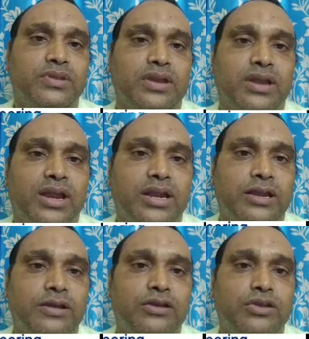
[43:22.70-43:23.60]

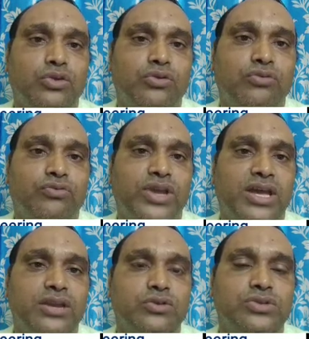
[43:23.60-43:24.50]
and we
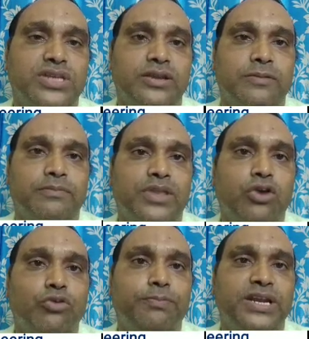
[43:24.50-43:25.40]
are using
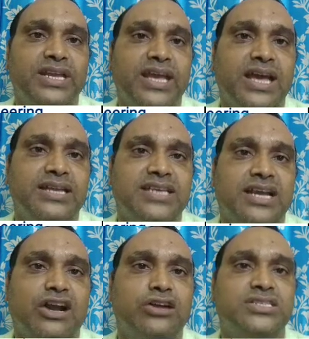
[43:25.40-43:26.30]
now PTR is a
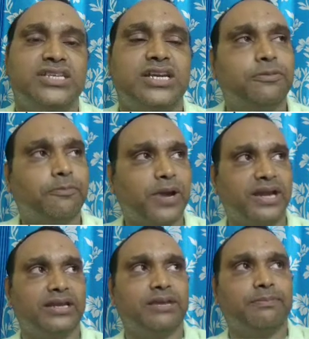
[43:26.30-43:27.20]
constant
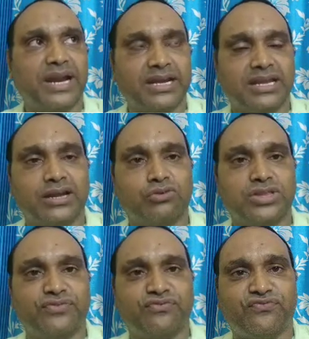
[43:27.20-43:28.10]
pointer pointing out
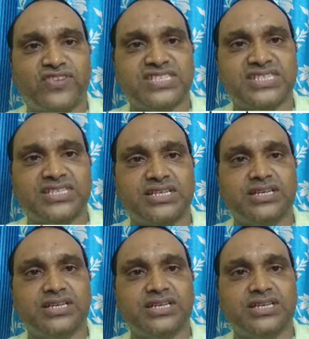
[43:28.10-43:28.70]
the first